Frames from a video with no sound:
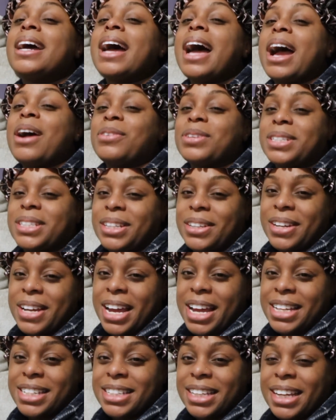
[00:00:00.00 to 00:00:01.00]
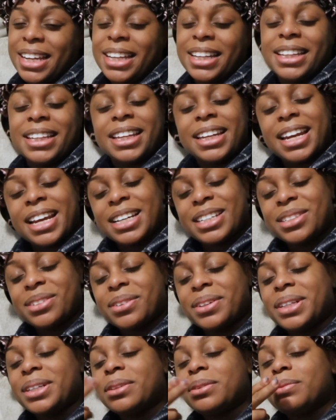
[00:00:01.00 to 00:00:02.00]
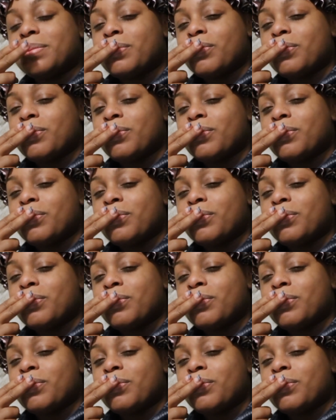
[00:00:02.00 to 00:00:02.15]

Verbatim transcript: I will see you guys in the next one.